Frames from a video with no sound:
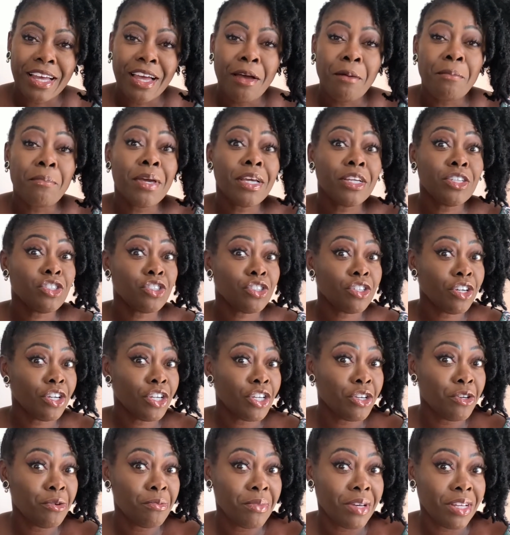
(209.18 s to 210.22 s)
Make sure
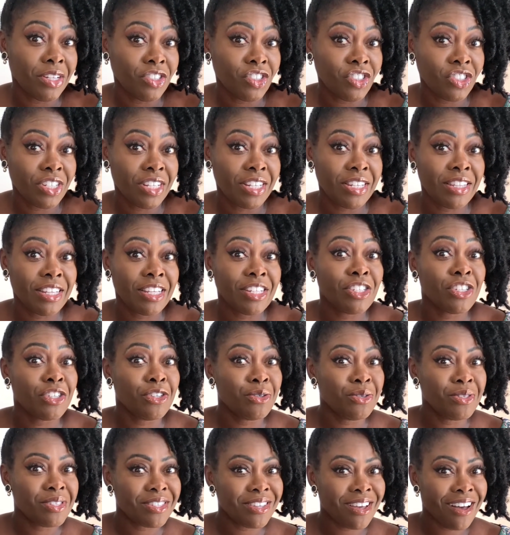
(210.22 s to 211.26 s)
you mention that
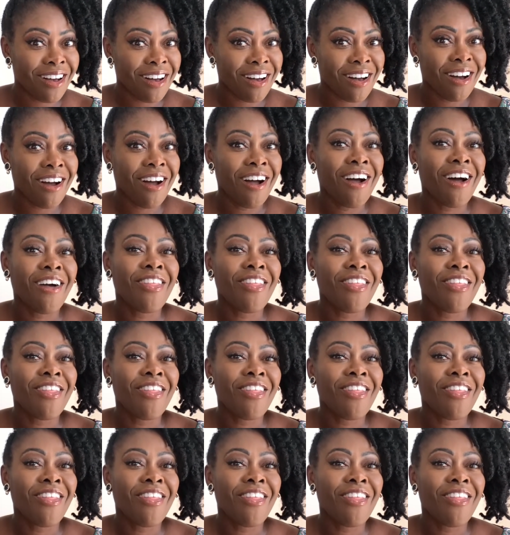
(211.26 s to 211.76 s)
you saw